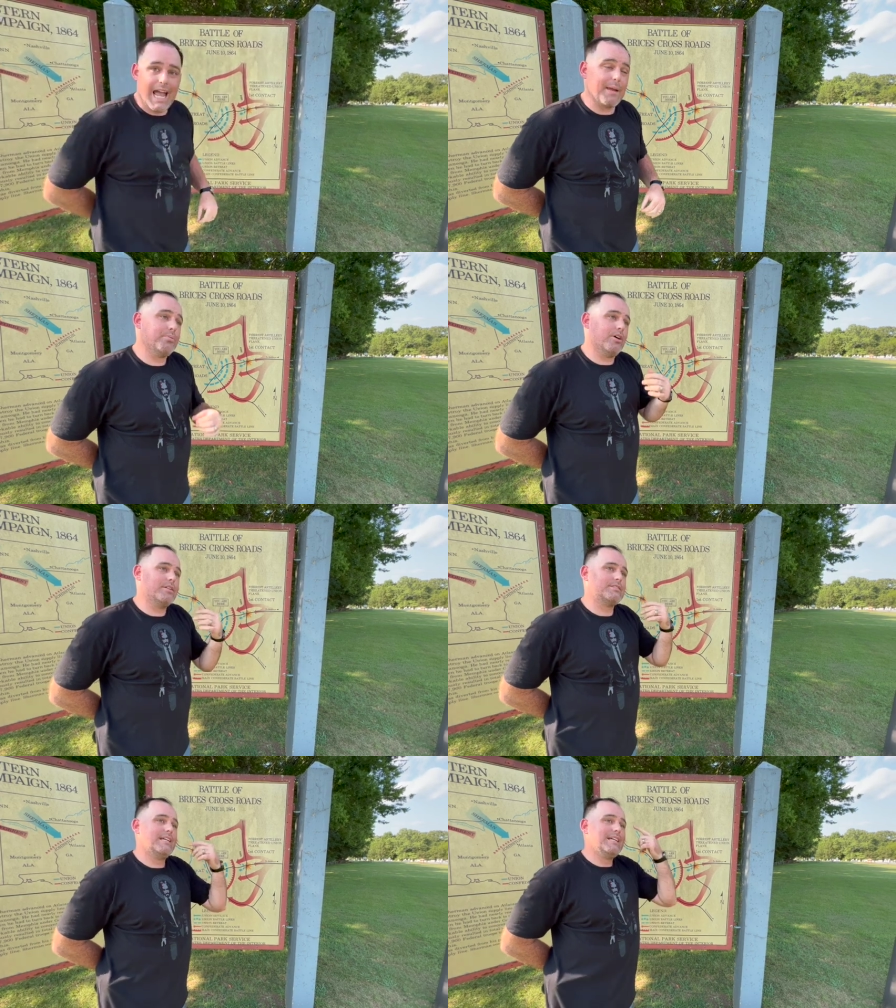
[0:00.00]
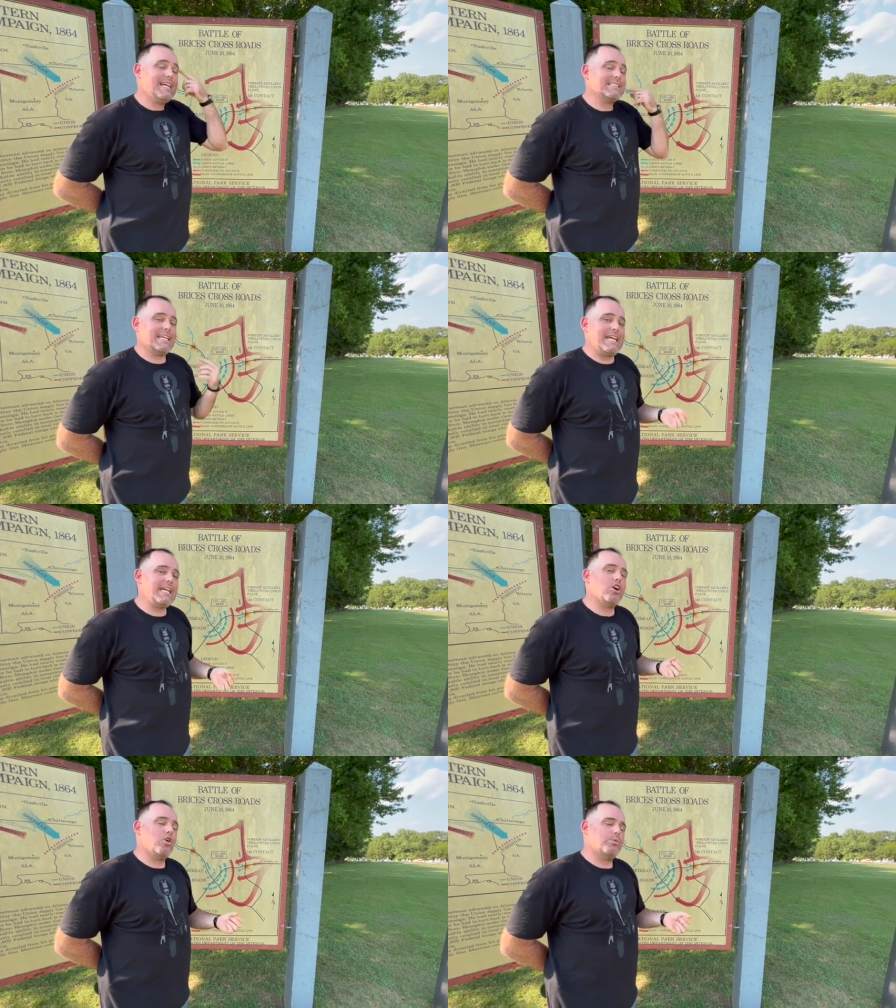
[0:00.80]
And plus, his
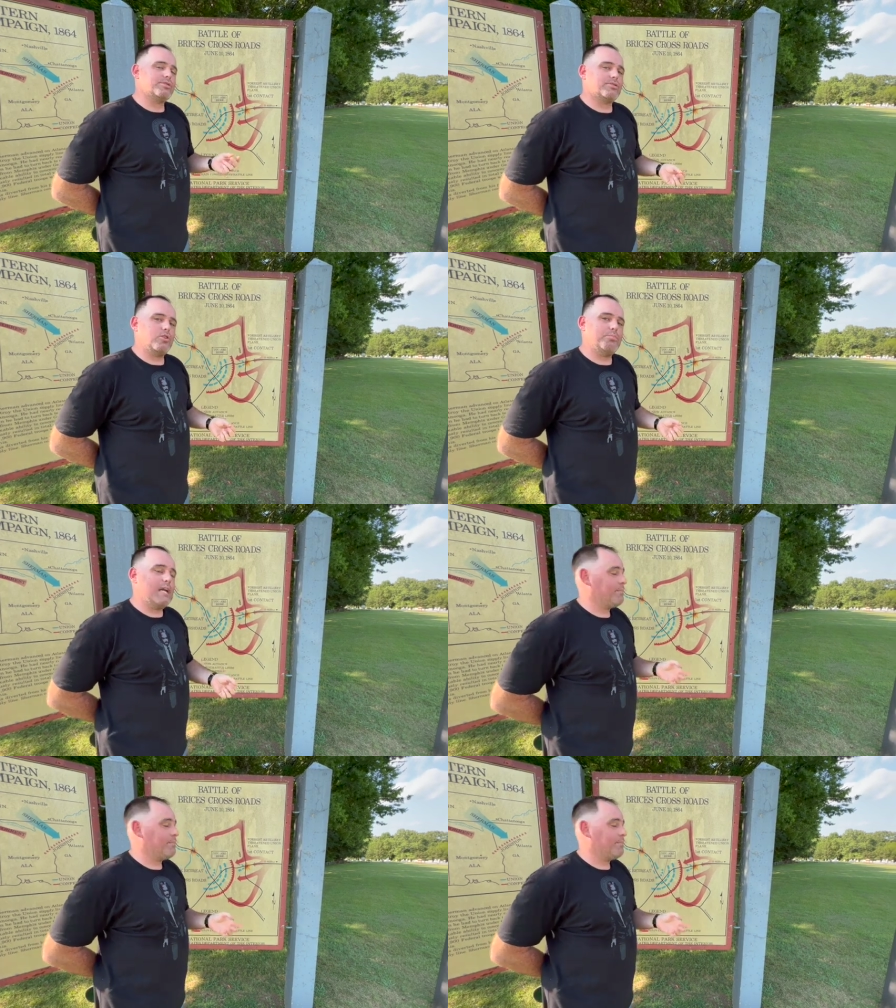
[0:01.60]
ego was so big